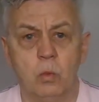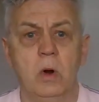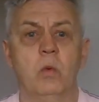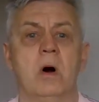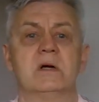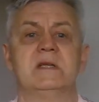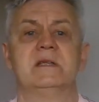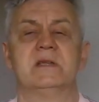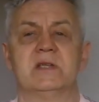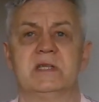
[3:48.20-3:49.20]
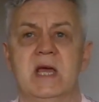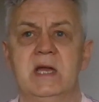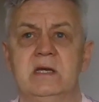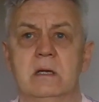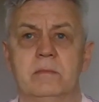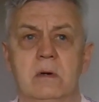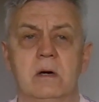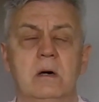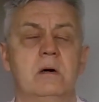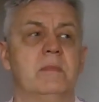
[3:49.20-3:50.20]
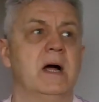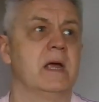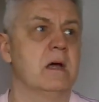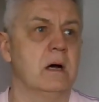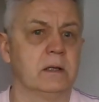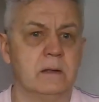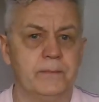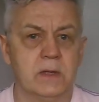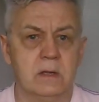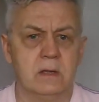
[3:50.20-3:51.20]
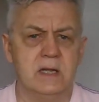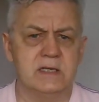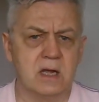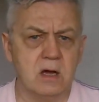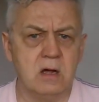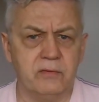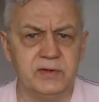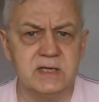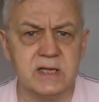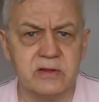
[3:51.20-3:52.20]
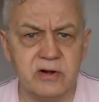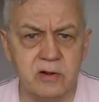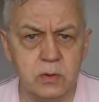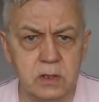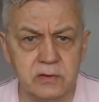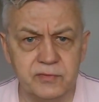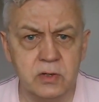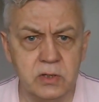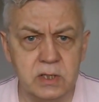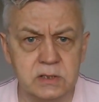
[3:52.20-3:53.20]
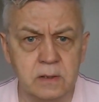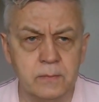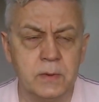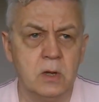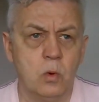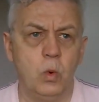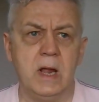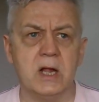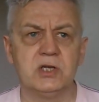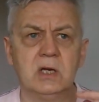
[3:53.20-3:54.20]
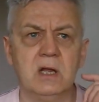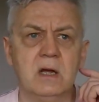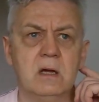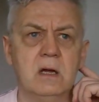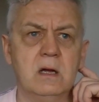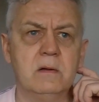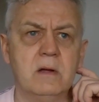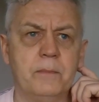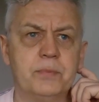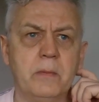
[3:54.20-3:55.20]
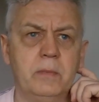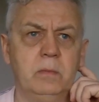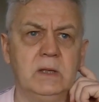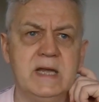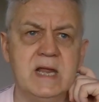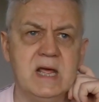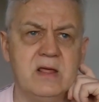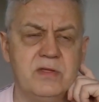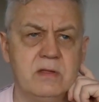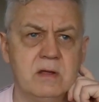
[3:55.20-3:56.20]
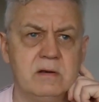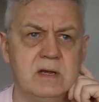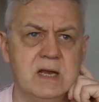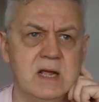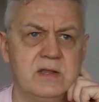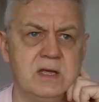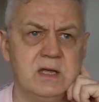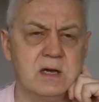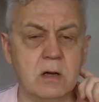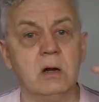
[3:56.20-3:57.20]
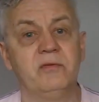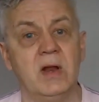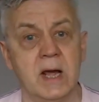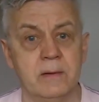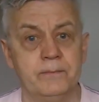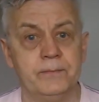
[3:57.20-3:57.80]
We walked into the stadium. Oh my God. Is it cacophony? Is that the right word of noise? We actually are probably near the corner flag.